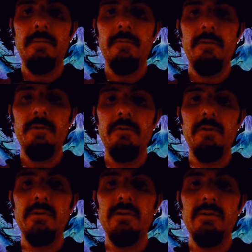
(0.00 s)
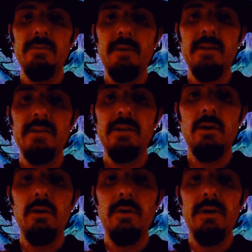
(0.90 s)
for the frequency response to go
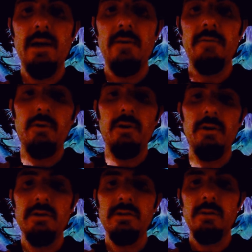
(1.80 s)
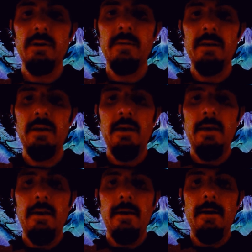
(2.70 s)
all the way down to 40 Hertz is what I mean
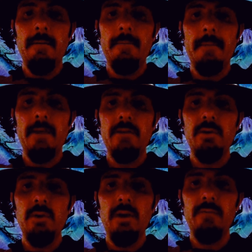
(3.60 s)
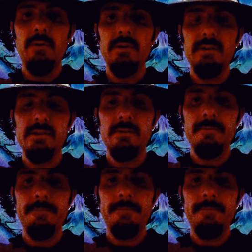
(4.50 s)
on the new F1 system.